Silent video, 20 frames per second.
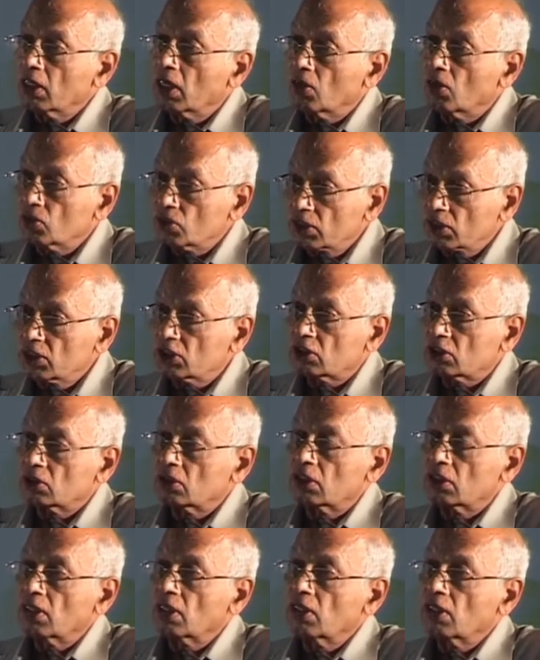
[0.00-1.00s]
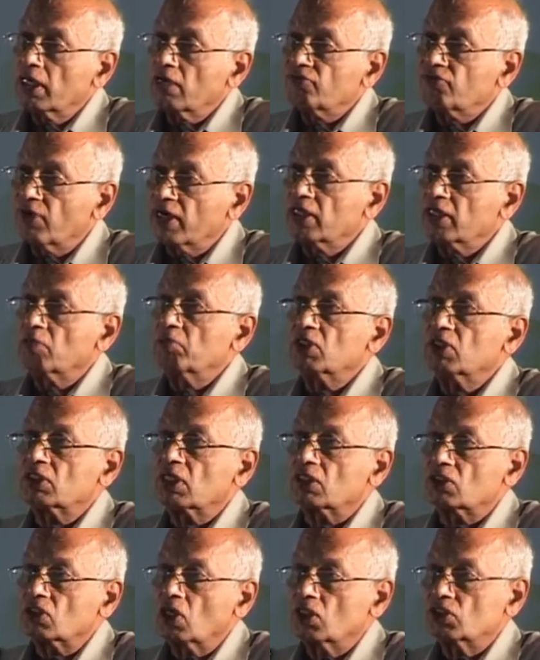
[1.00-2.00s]
Now this, a
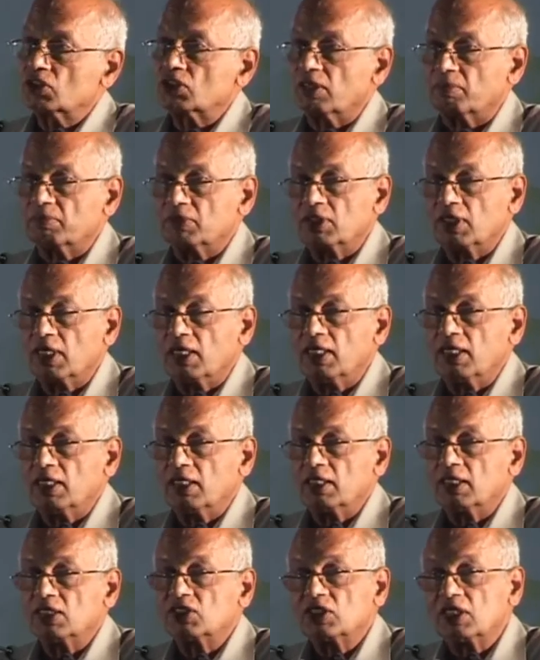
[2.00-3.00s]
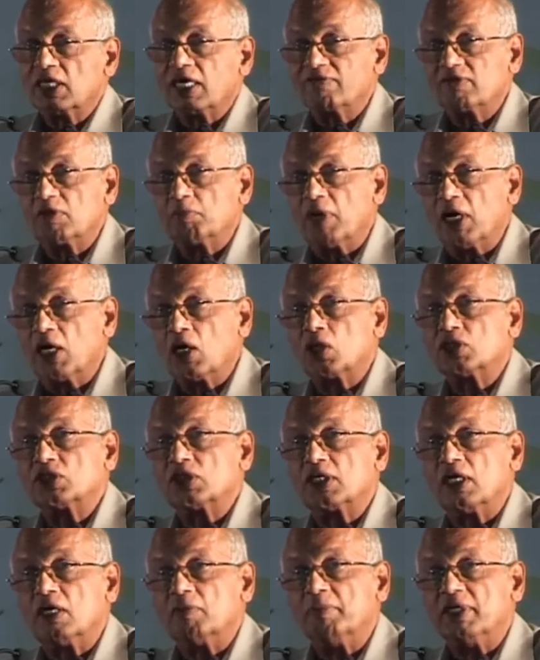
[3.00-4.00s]
fundamental concept, does it have a
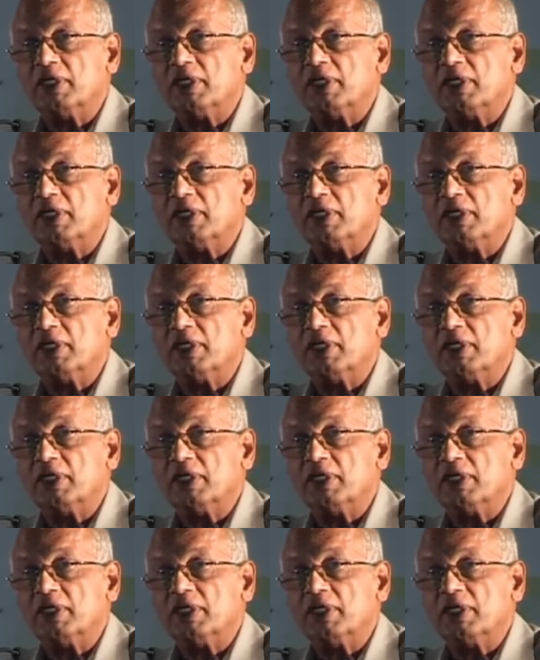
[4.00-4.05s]
biological